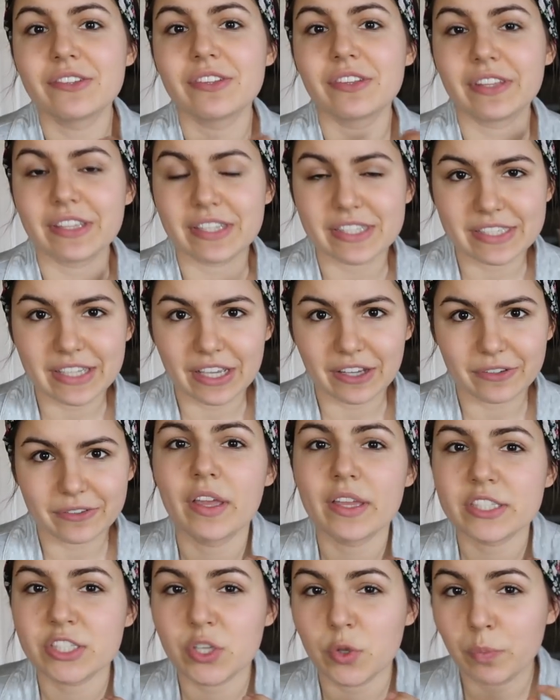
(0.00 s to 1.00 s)
into the cell.
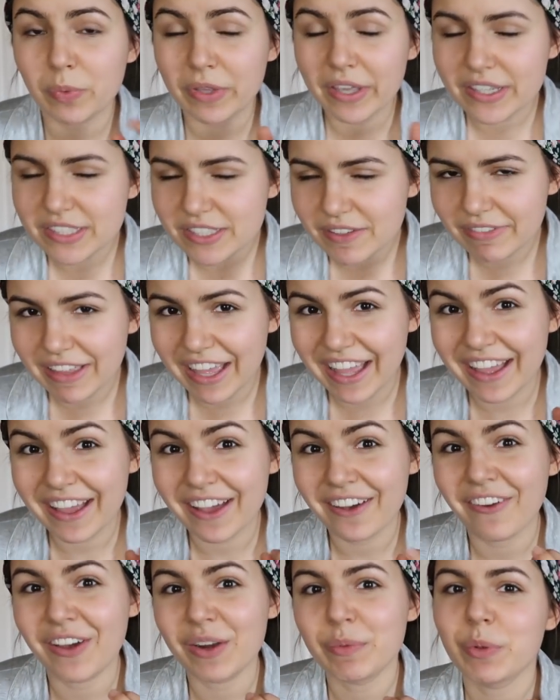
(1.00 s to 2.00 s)
So because of
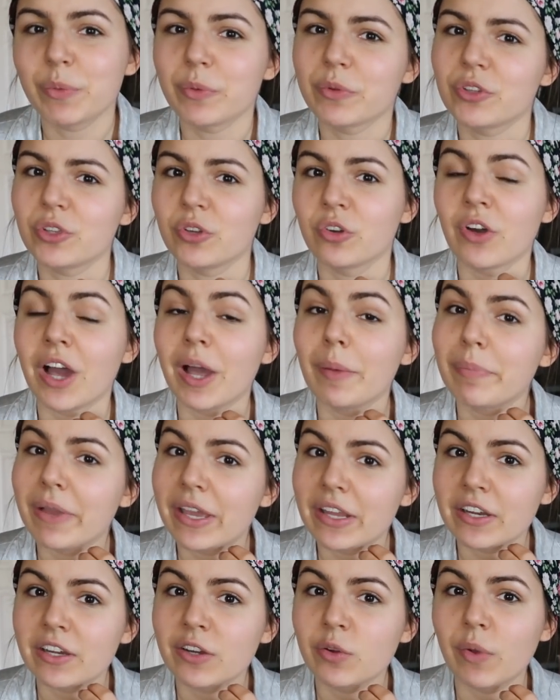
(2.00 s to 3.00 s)
that, a lot of people do a lot
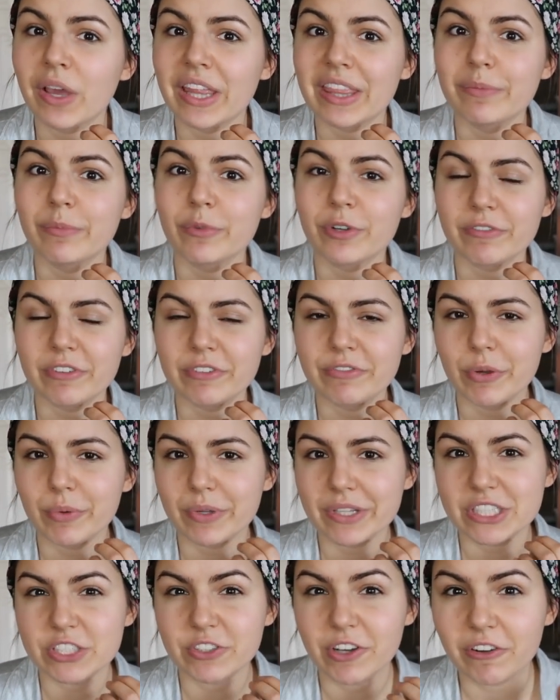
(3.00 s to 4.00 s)
better with more of a
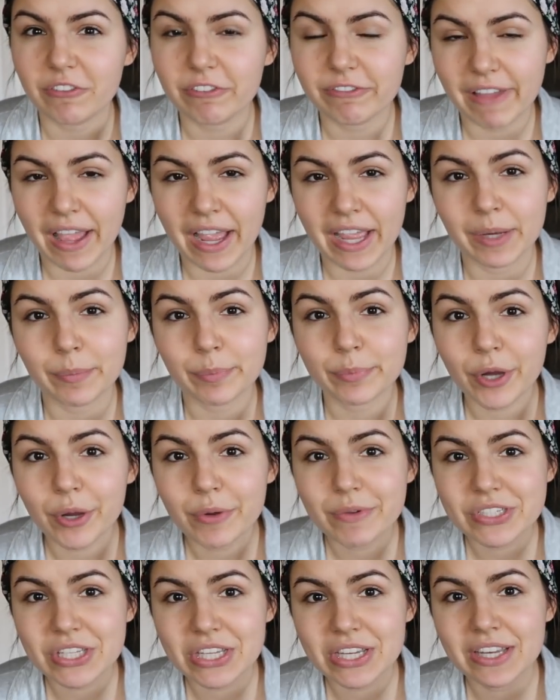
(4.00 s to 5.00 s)
focus around fat and
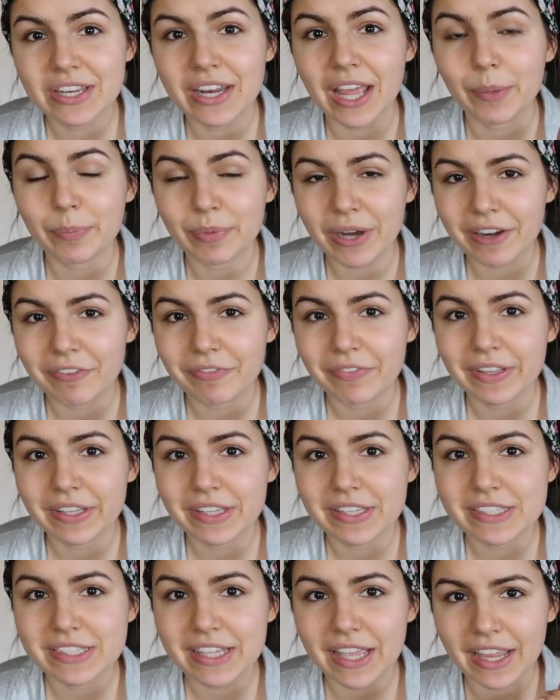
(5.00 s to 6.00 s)
protein at
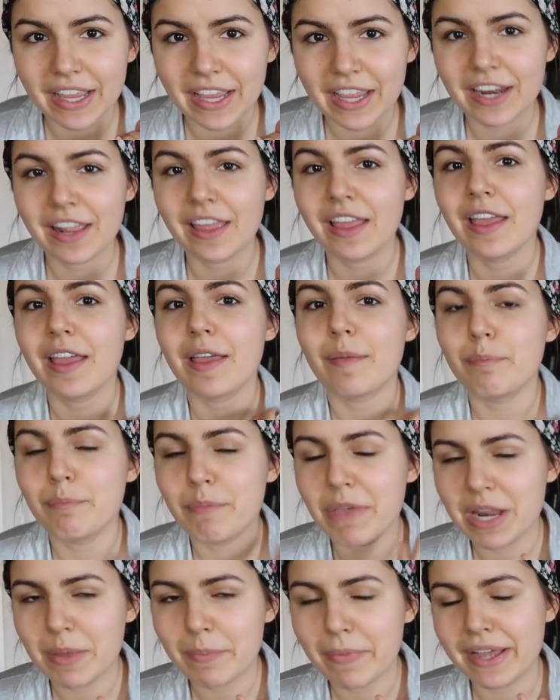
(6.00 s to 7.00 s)
breakfast and
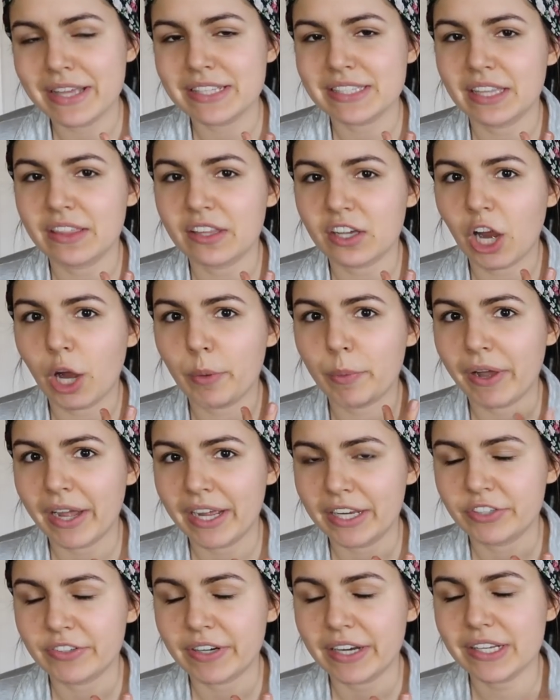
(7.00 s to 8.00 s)
minimizing the
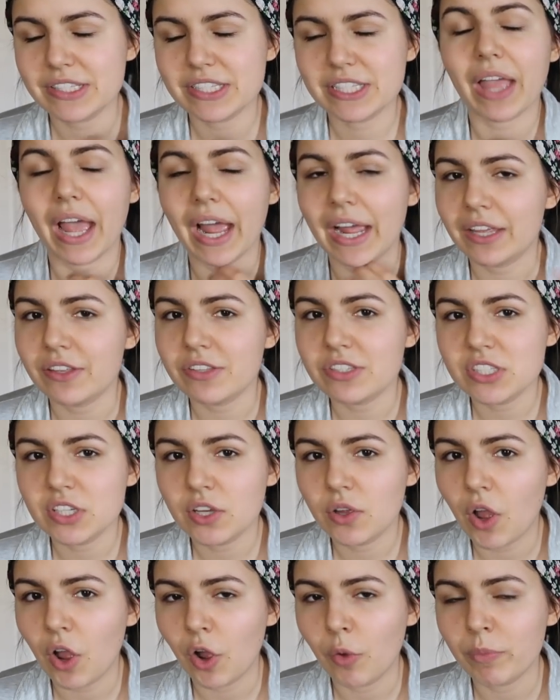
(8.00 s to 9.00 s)
carbohydrates. I used to
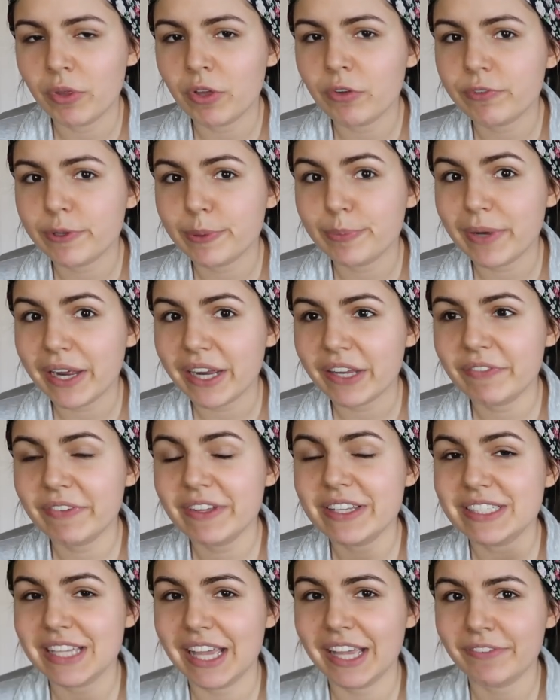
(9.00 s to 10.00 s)
do oatmeal for
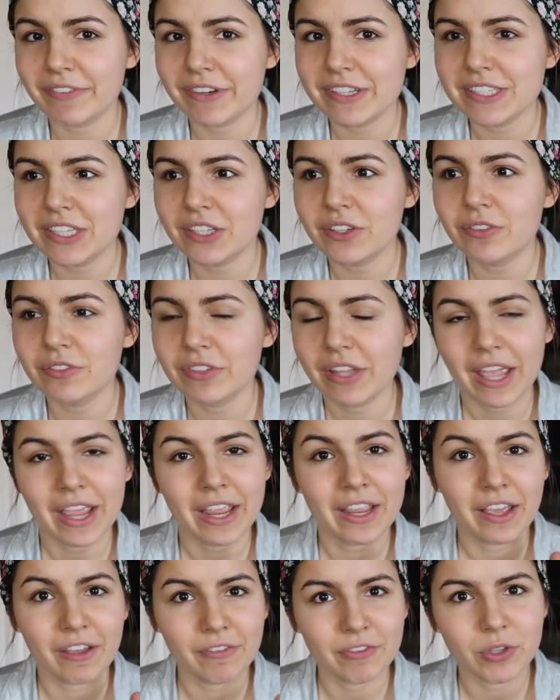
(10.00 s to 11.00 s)
breakfast every single
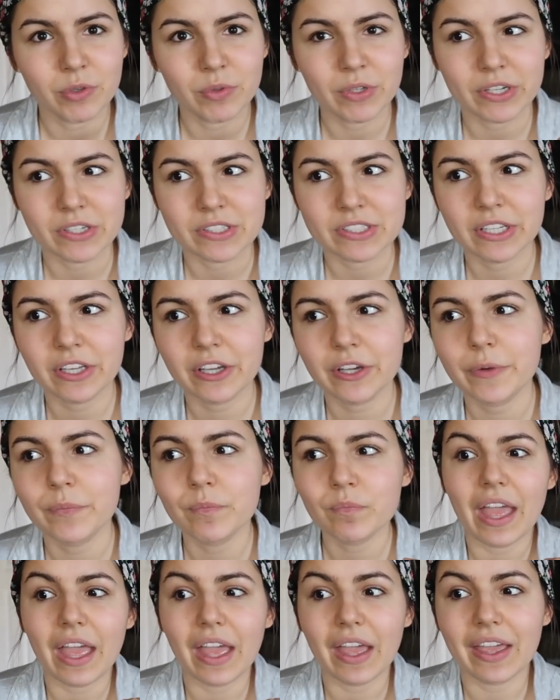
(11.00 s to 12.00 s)
day a few years ago,
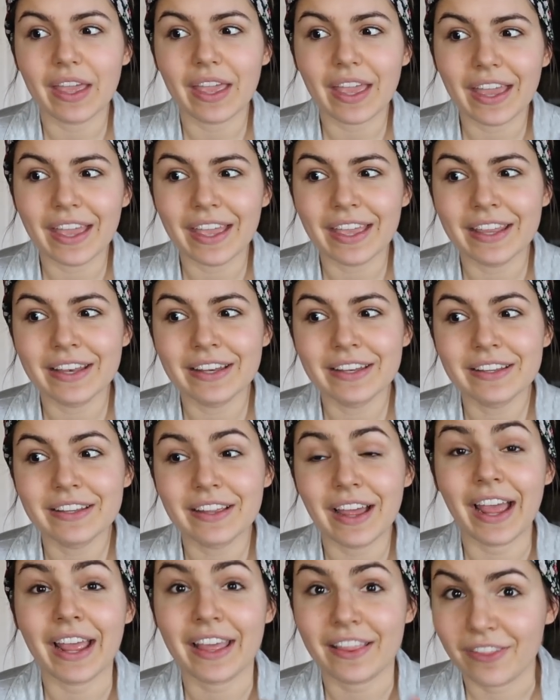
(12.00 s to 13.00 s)
and
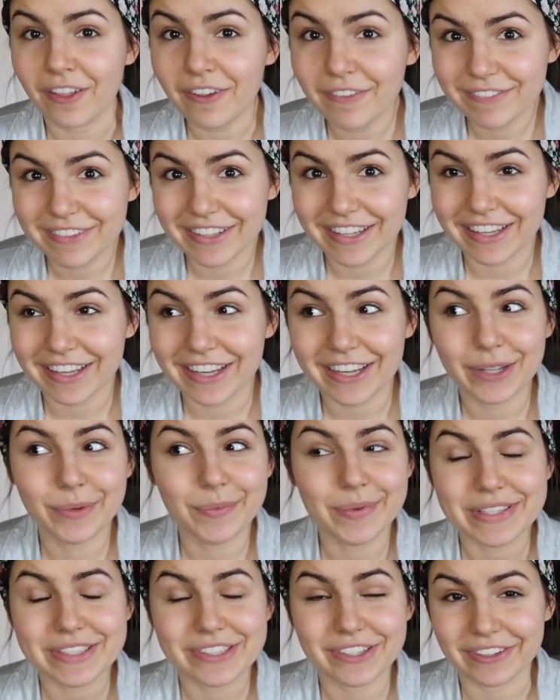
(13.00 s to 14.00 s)
I loved it. It
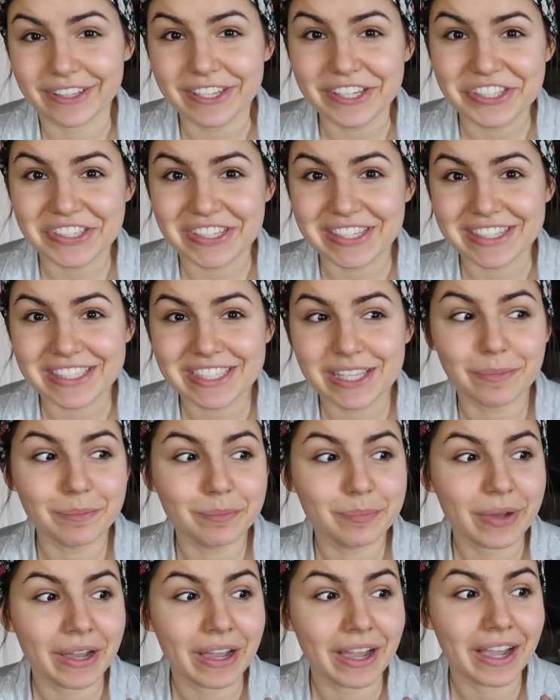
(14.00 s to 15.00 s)
was delicious,
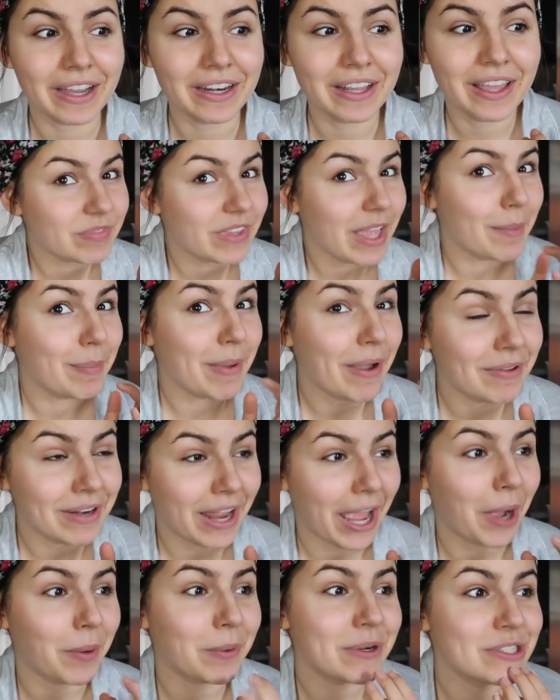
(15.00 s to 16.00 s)
but about
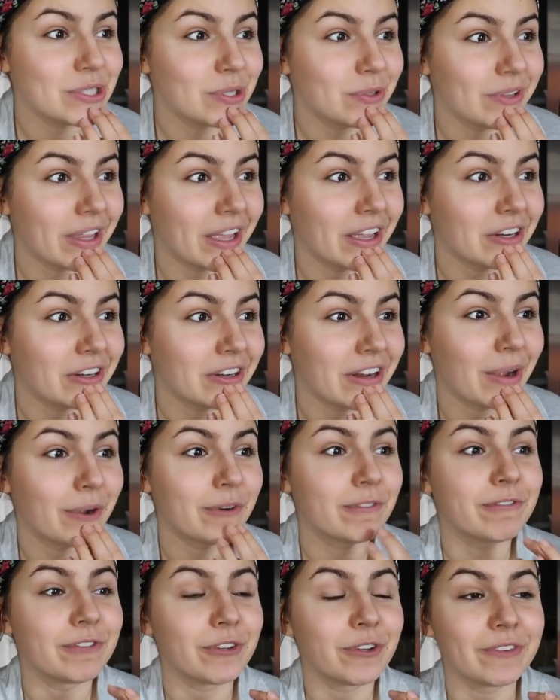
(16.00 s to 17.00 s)
an hour or two later, I
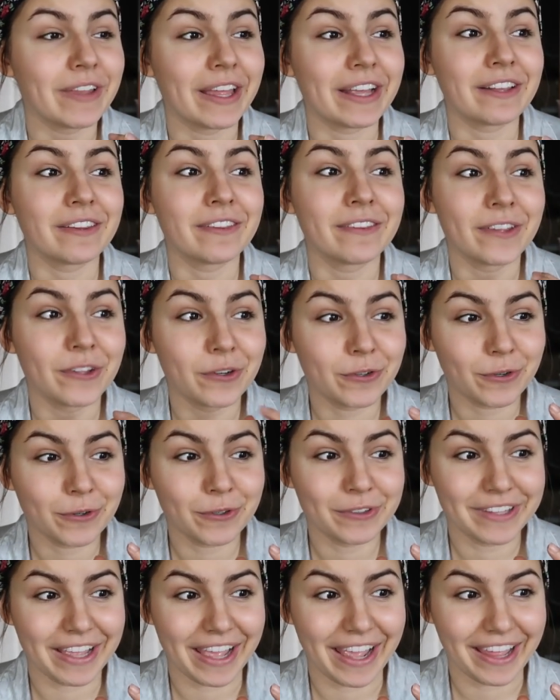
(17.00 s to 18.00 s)
would feel like
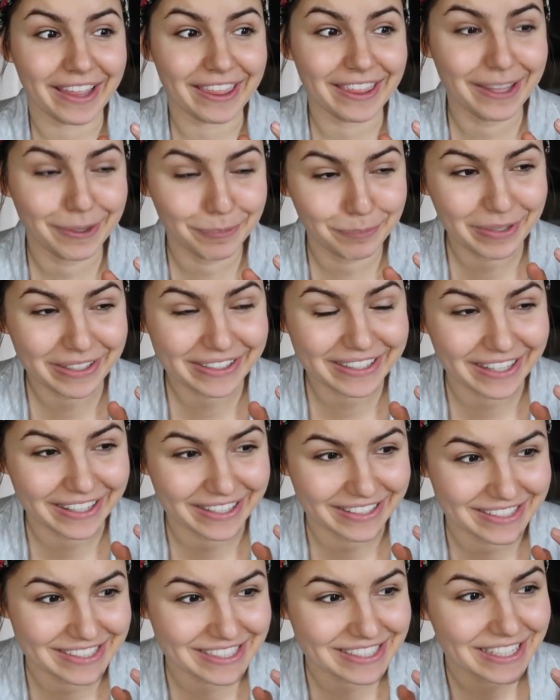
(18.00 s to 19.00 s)
literal death
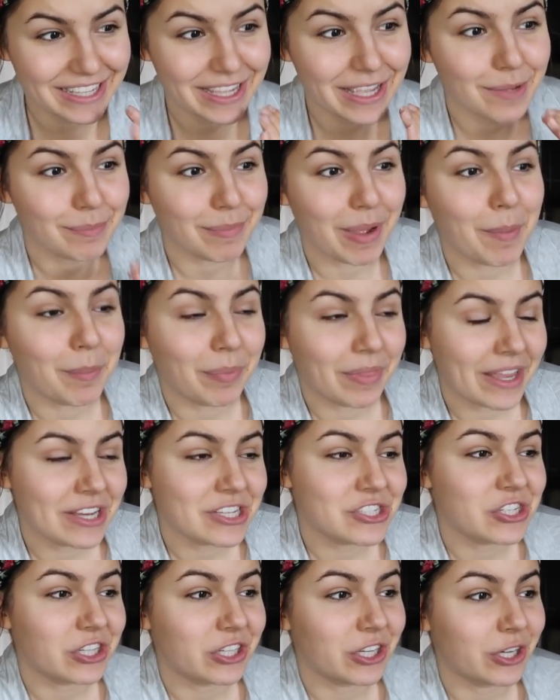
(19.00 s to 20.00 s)
because my blood
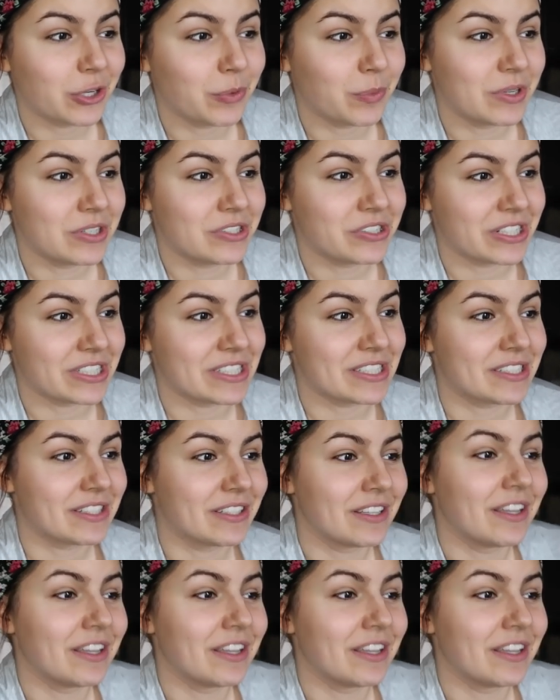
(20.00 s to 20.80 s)
sugar would just